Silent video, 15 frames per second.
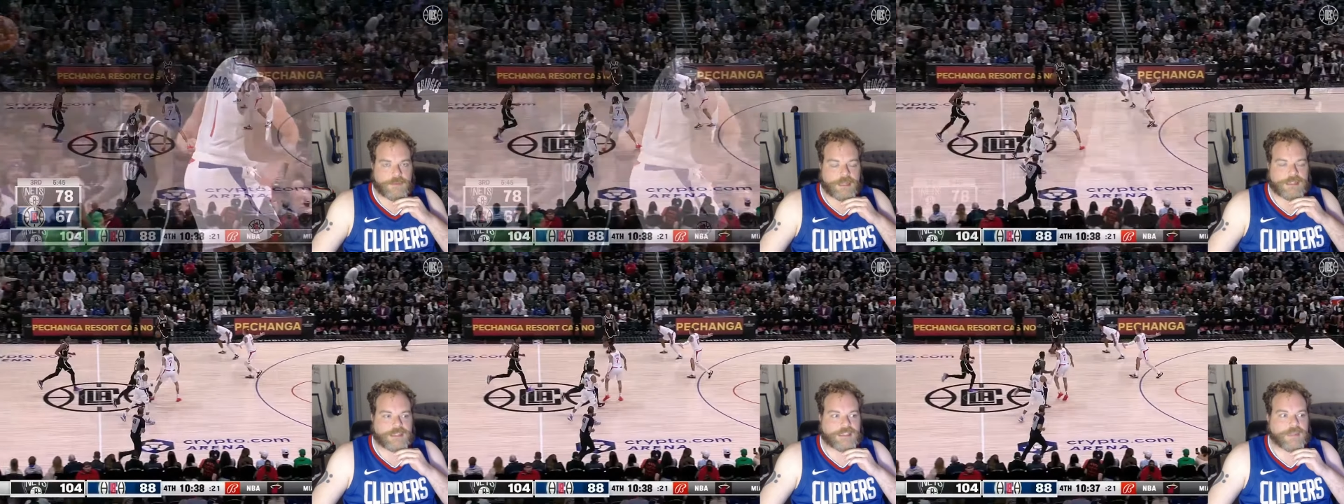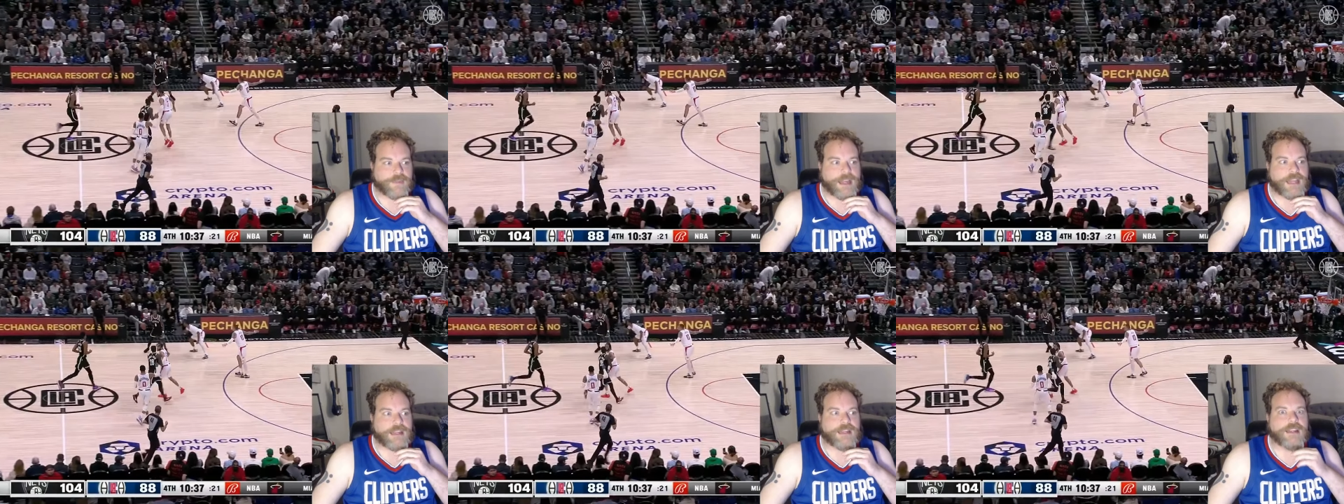I take that
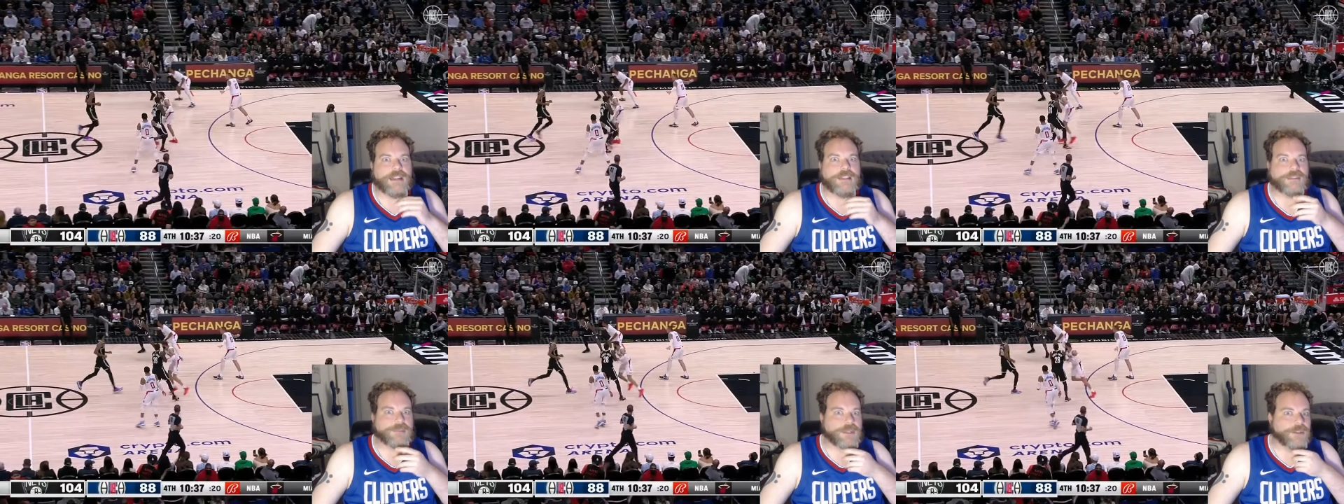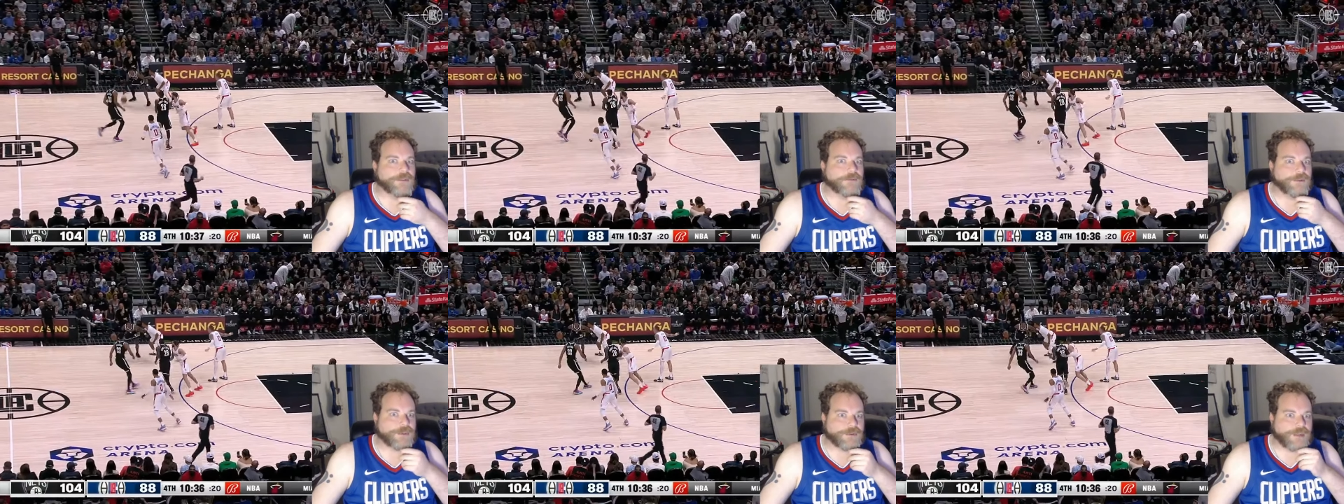back. It's been the
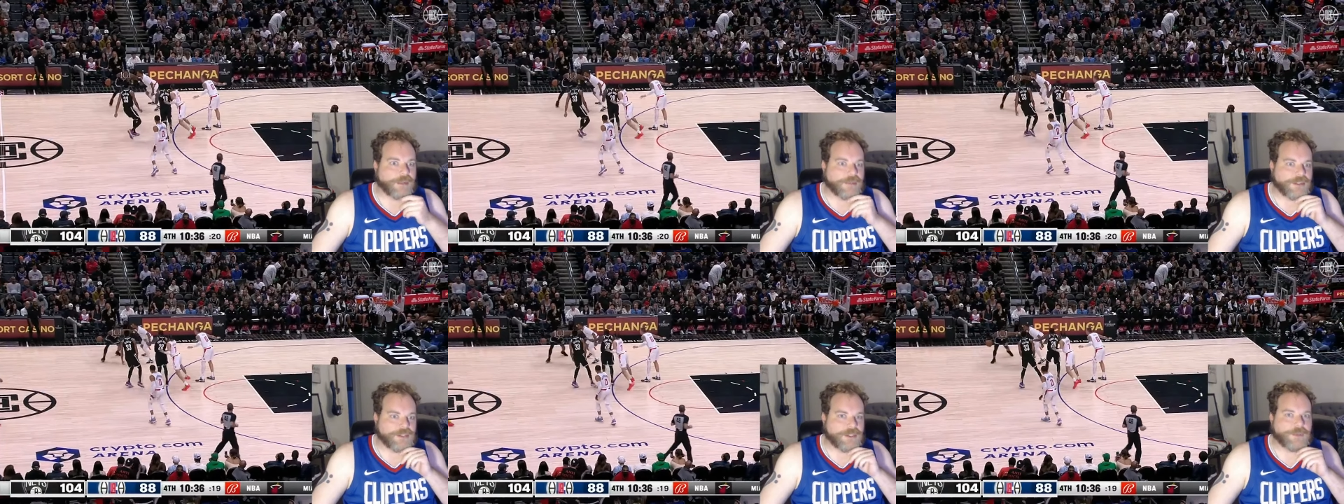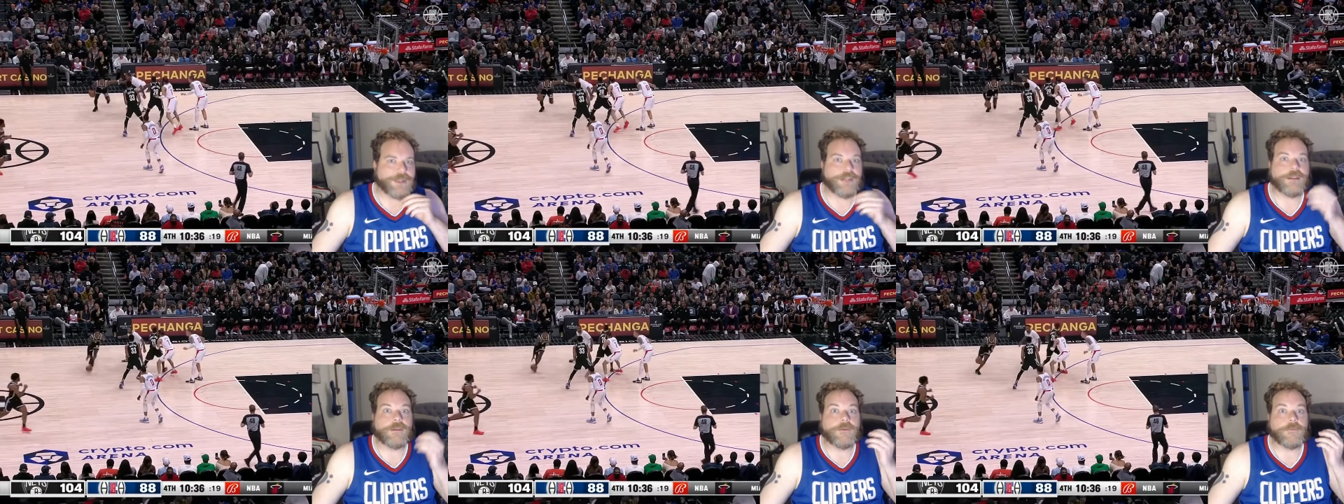first one I've been to
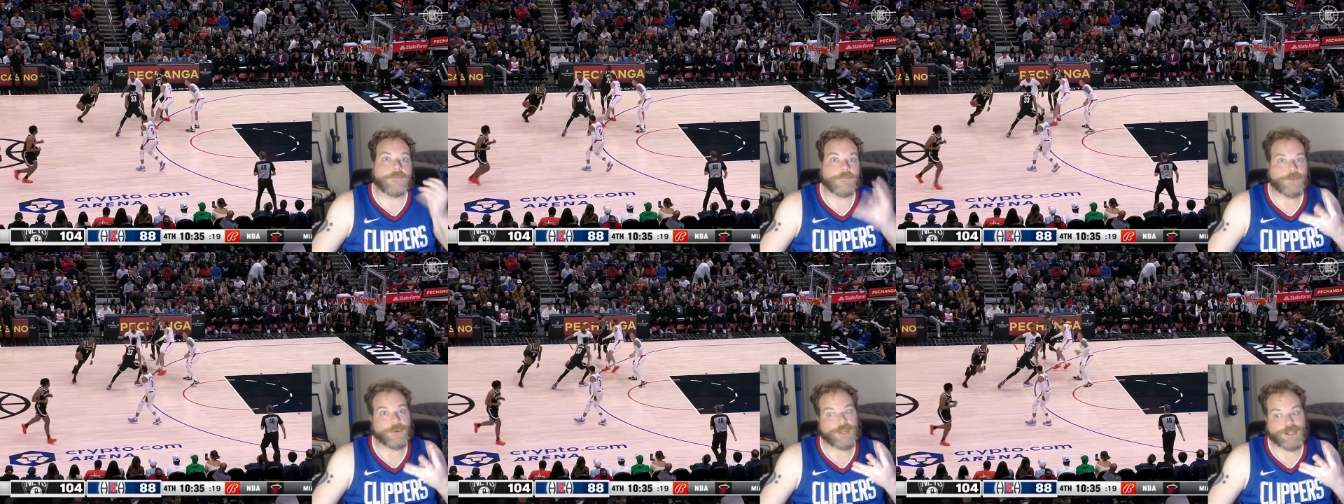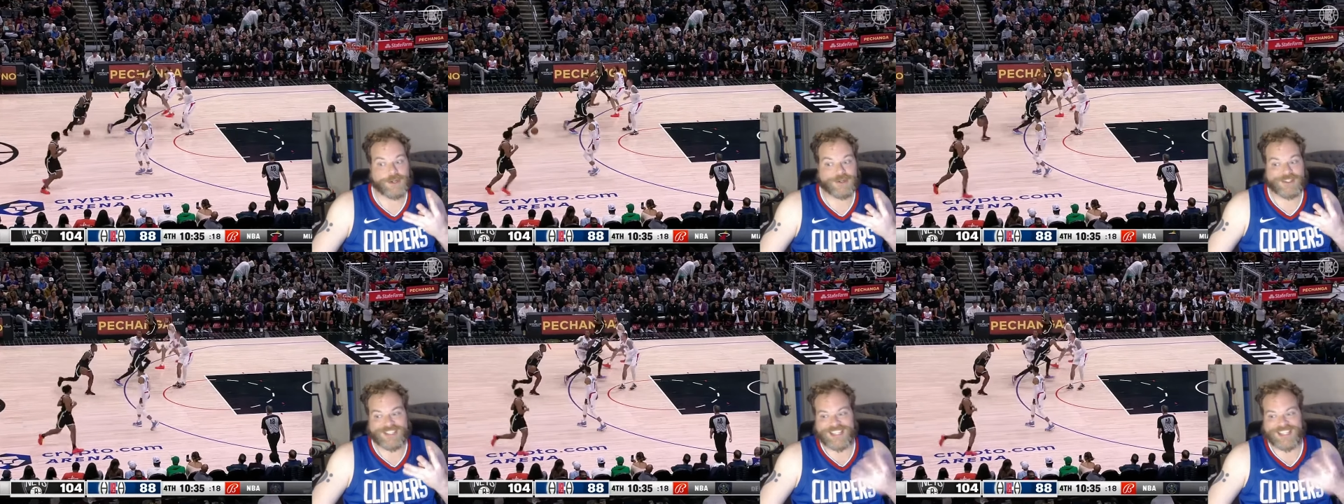in four years,